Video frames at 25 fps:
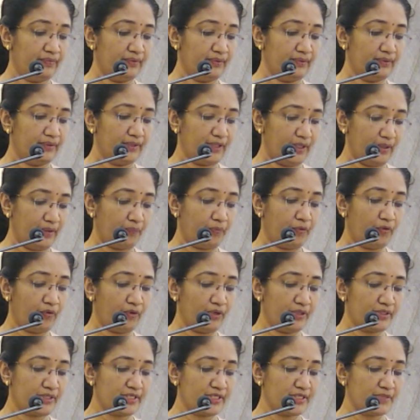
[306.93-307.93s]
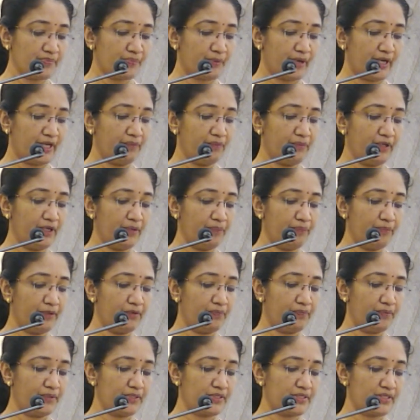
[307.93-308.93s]
The policy's primary
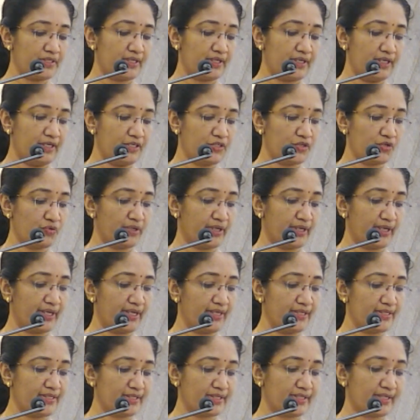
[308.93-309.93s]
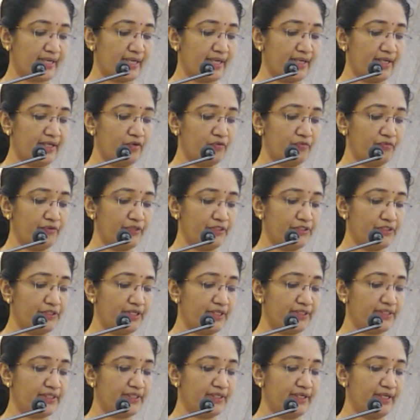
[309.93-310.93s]
purpose is to raise the standard of
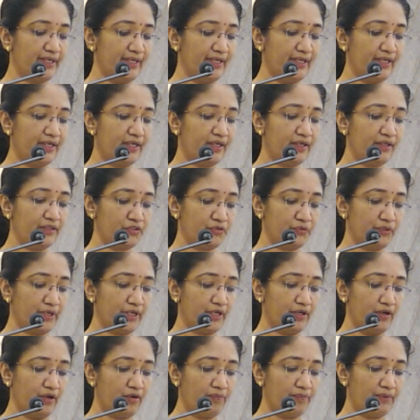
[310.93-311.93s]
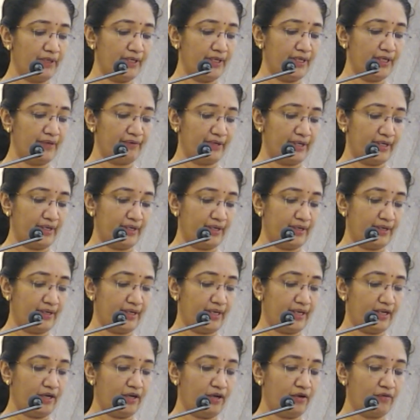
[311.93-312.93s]
education in India to a global level,
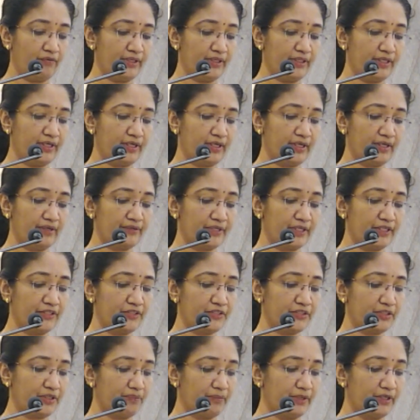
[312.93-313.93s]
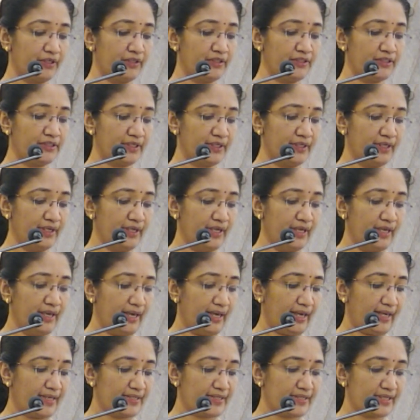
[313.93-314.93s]
allowing the country to emerge
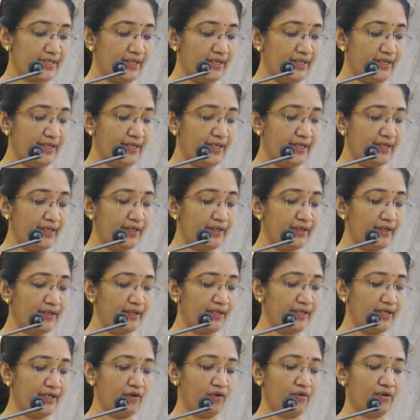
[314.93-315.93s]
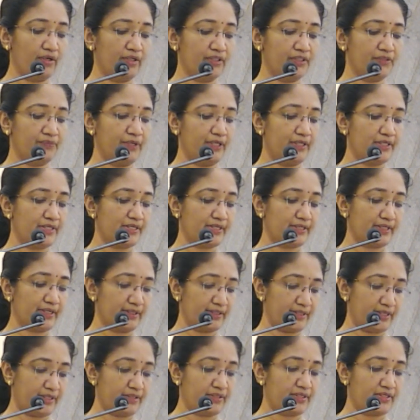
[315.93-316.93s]
as a leader in knowledge-based
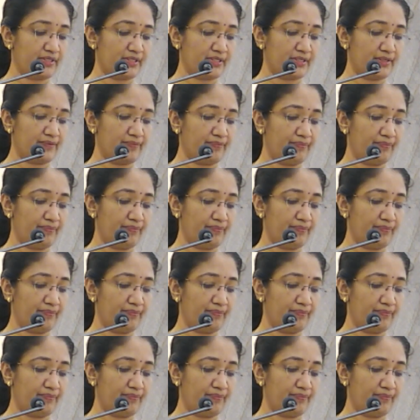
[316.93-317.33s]
sectors.